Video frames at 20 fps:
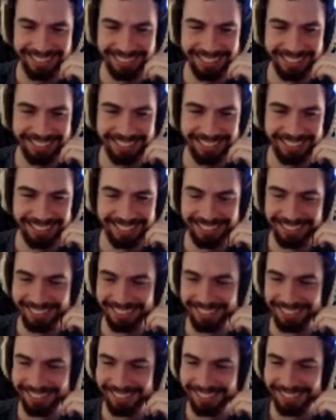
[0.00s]

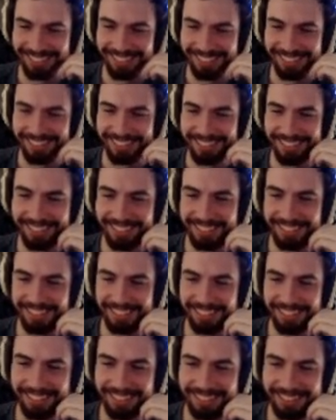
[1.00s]

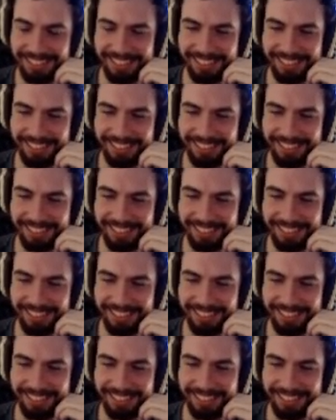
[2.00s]
[no speech]